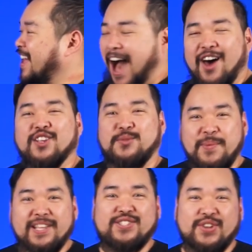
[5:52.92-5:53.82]
How to
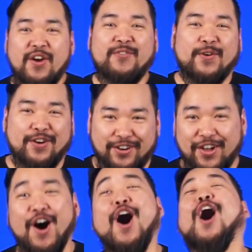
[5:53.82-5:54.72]
speak surfer.
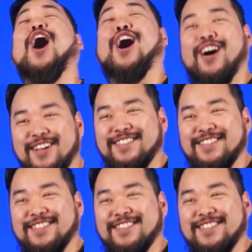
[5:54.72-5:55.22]
Oh.